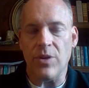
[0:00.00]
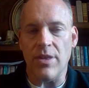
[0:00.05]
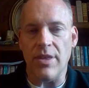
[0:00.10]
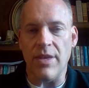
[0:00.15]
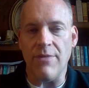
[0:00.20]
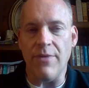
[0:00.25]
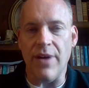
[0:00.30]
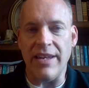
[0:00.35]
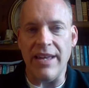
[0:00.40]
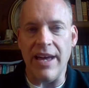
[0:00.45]

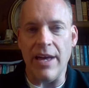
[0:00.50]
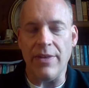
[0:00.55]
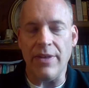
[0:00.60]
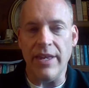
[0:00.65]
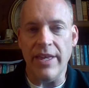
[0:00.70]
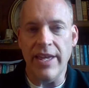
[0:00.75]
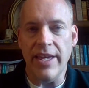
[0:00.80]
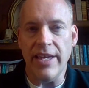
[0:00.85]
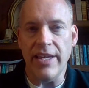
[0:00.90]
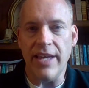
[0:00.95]
they find out
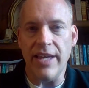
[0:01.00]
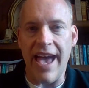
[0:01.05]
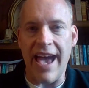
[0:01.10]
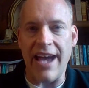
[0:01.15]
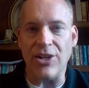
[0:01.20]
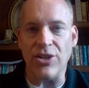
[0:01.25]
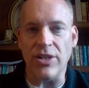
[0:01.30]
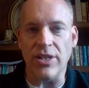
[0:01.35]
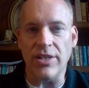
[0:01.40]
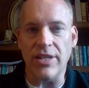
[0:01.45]
that he
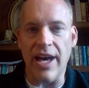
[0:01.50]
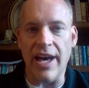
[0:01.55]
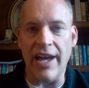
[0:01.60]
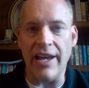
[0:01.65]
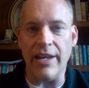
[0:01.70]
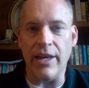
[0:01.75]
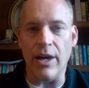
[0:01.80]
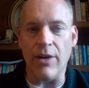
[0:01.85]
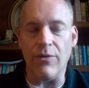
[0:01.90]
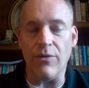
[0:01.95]
actually
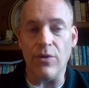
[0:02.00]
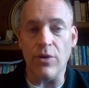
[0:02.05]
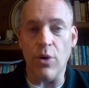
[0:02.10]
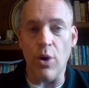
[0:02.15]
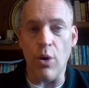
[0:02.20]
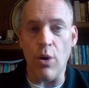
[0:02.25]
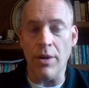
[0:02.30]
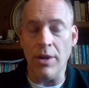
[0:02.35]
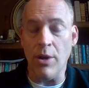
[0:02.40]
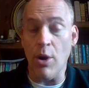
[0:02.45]
died of
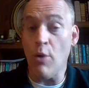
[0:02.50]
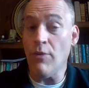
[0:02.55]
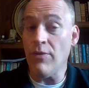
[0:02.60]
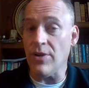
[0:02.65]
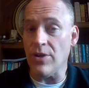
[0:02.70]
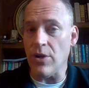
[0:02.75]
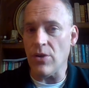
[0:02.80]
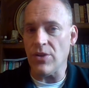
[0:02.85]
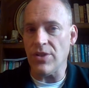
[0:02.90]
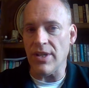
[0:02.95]
an
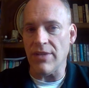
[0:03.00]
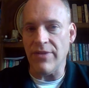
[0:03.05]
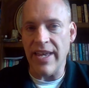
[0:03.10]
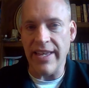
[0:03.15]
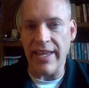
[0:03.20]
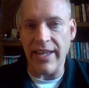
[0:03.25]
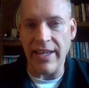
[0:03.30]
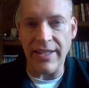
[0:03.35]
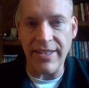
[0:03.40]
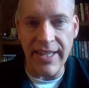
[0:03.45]
overdose of
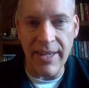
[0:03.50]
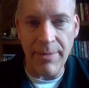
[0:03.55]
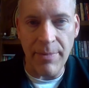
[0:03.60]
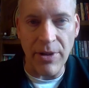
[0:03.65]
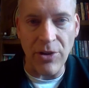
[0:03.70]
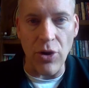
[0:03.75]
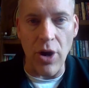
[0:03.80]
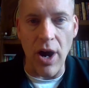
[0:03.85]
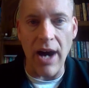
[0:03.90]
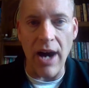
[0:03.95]
taking a
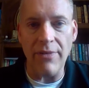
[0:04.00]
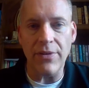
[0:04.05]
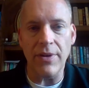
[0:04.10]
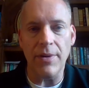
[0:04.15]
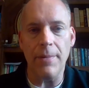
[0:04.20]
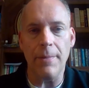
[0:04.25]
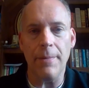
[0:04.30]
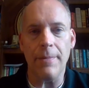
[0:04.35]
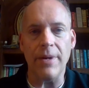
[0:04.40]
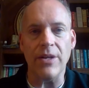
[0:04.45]
sleeping draught,
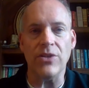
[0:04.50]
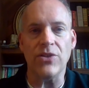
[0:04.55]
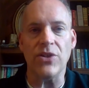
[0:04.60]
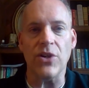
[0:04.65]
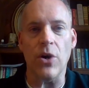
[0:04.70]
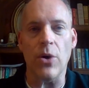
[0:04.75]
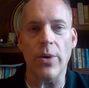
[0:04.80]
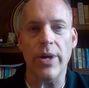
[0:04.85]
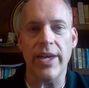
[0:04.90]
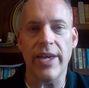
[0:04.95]
and
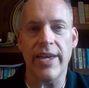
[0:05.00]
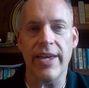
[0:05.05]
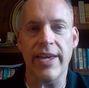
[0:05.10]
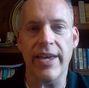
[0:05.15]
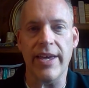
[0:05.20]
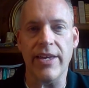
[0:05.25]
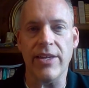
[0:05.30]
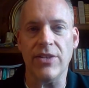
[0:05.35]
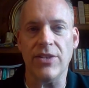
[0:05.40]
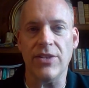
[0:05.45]
so he
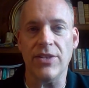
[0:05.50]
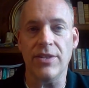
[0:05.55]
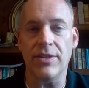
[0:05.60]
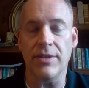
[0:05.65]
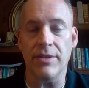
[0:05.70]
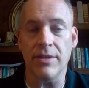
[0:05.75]
is